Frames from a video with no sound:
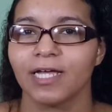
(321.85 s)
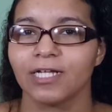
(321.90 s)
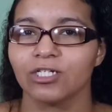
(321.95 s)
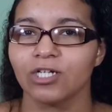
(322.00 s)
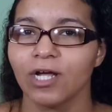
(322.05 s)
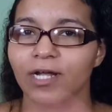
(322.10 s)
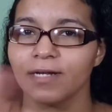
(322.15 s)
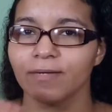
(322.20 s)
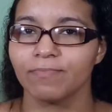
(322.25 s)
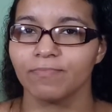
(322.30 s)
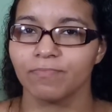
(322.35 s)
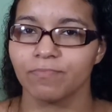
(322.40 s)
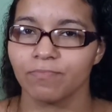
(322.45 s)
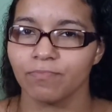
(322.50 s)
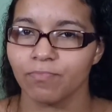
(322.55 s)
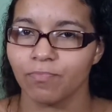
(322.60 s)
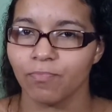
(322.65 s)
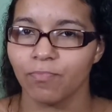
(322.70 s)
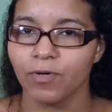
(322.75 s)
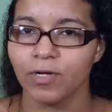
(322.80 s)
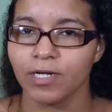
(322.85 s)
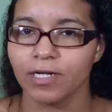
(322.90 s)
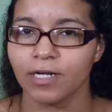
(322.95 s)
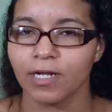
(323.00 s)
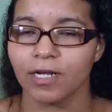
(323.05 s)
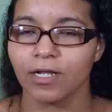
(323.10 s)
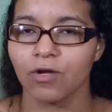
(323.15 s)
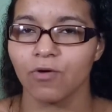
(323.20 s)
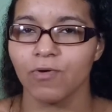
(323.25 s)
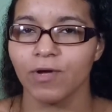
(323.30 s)
I tried to put it in
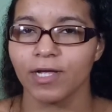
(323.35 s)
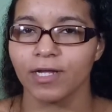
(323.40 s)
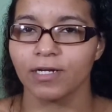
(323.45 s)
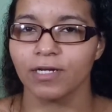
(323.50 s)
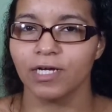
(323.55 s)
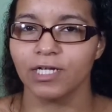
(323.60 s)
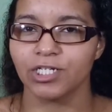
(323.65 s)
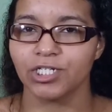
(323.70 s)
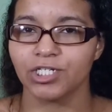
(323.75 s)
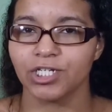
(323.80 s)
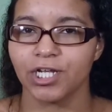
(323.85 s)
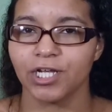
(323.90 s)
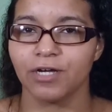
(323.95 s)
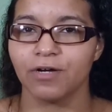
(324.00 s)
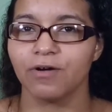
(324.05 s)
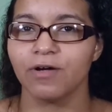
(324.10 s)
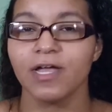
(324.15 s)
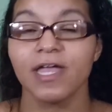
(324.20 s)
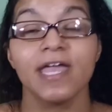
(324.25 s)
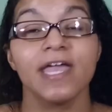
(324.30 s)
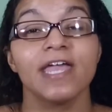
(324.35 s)
a quick nutshell.